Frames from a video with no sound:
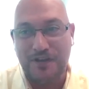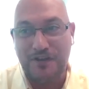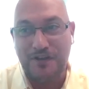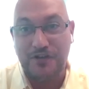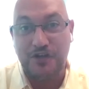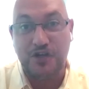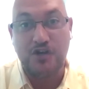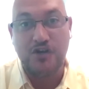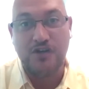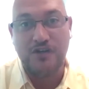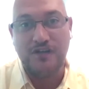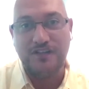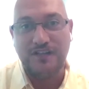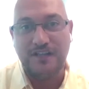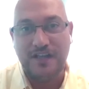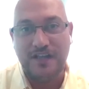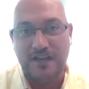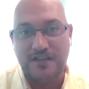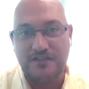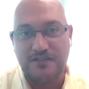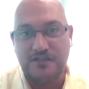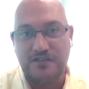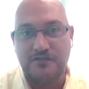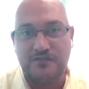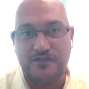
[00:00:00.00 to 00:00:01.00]
and currently I
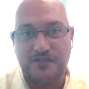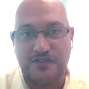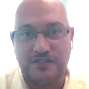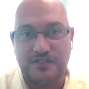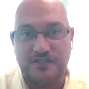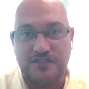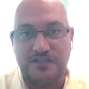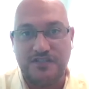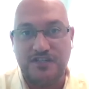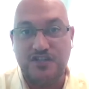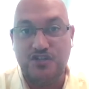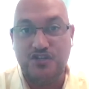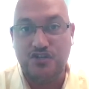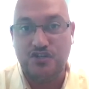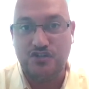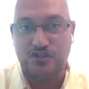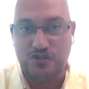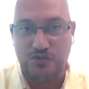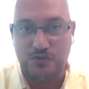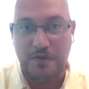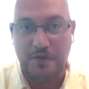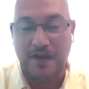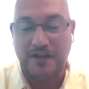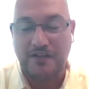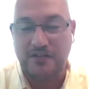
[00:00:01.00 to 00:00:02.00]
serve as the Senior
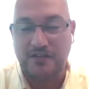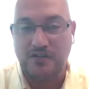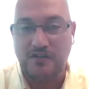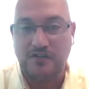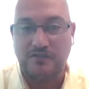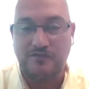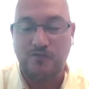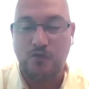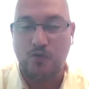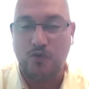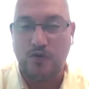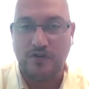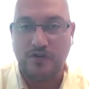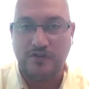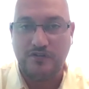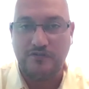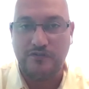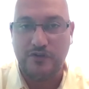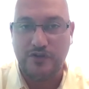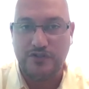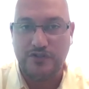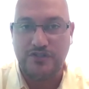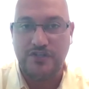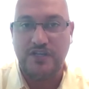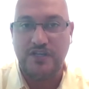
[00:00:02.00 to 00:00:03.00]
Director for
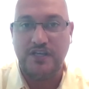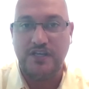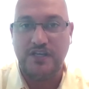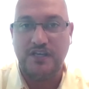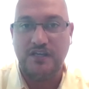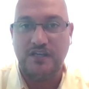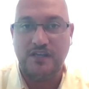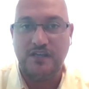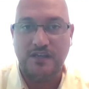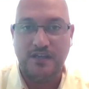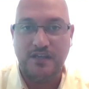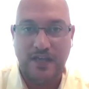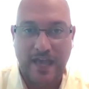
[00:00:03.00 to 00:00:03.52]
Diversity,